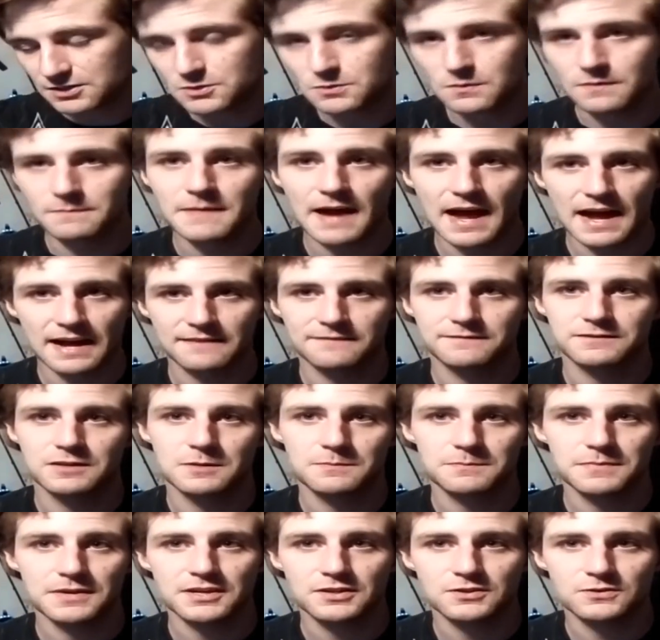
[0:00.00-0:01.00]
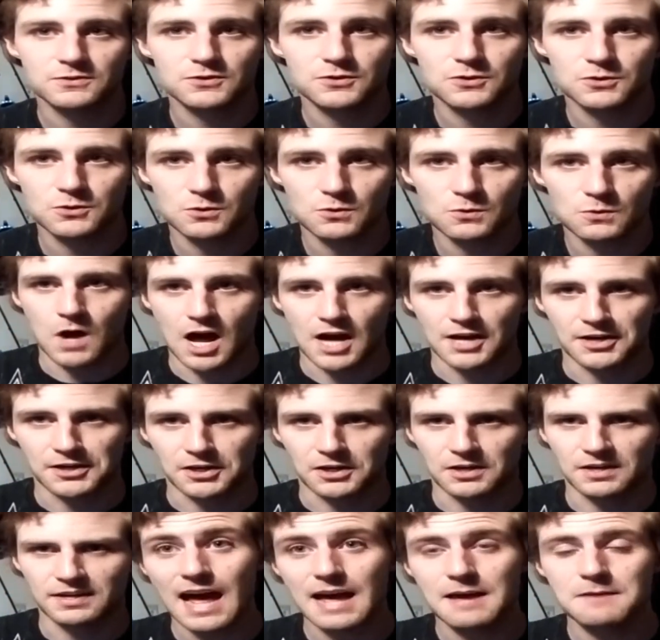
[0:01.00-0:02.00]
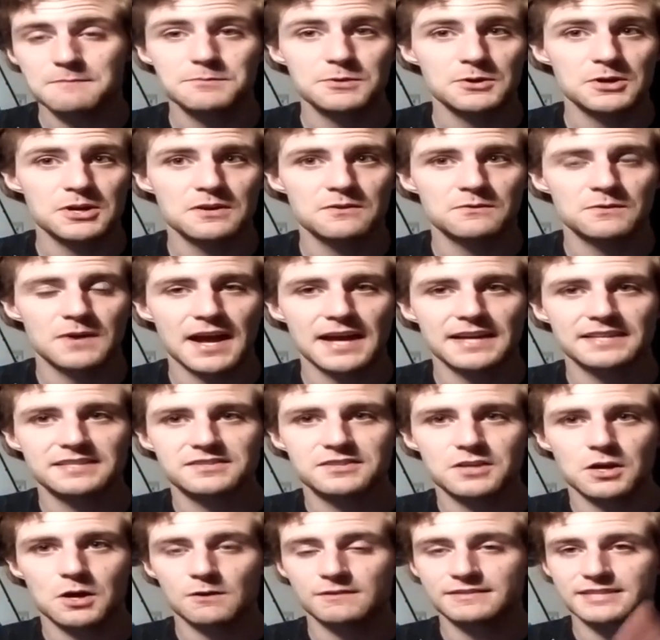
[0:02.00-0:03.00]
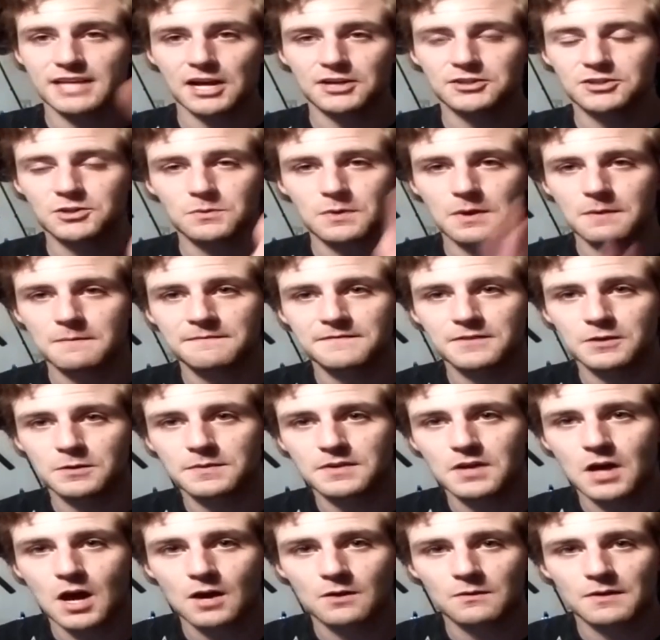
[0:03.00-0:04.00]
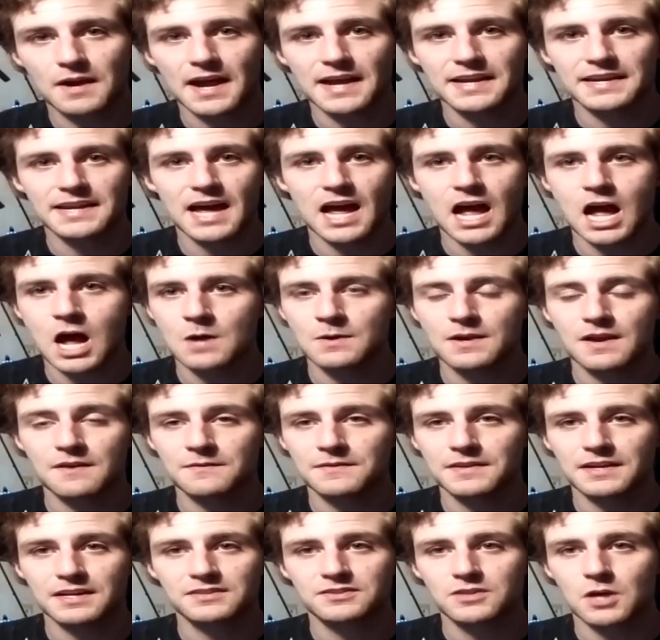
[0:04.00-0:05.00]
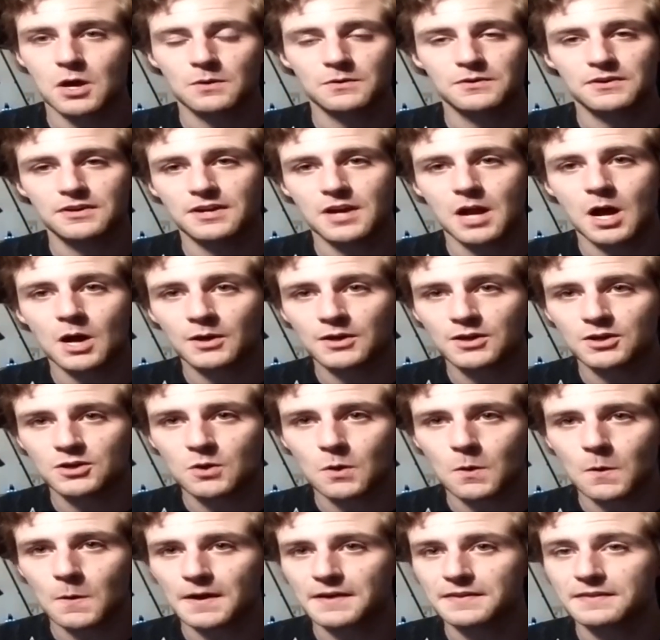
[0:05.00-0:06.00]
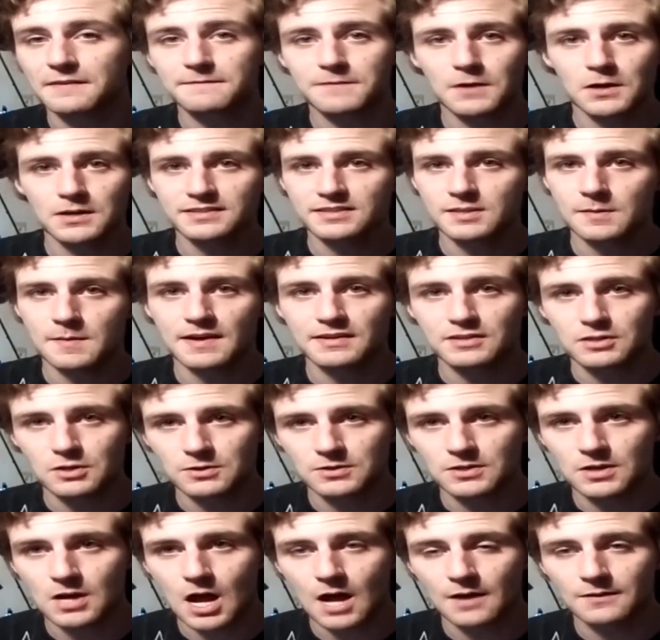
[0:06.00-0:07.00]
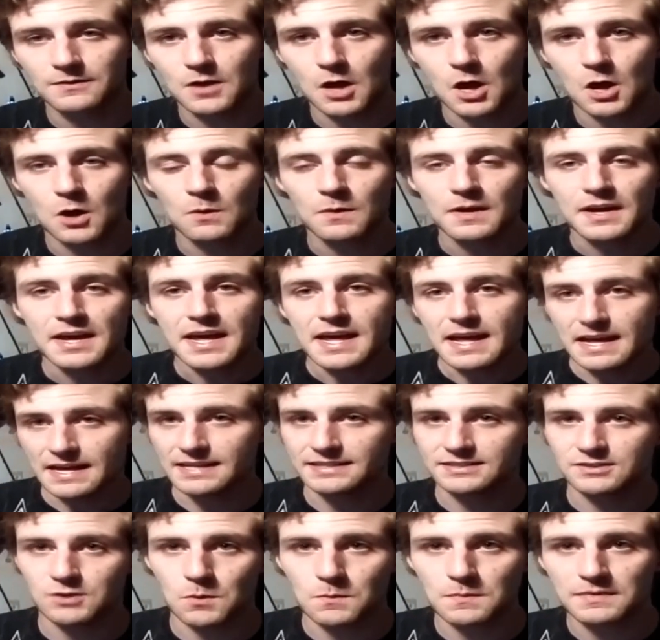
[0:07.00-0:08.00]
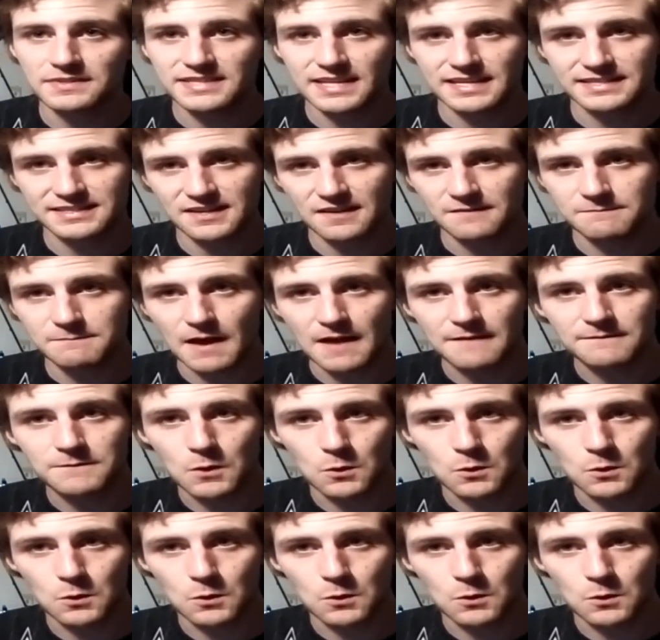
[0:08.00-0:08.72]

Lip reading: to do a backflip into water. I put it in rice though, it's actually what I'm filming on right now, and everything's all good, hunky-dory. The first time I turned it on though, it's almost as if my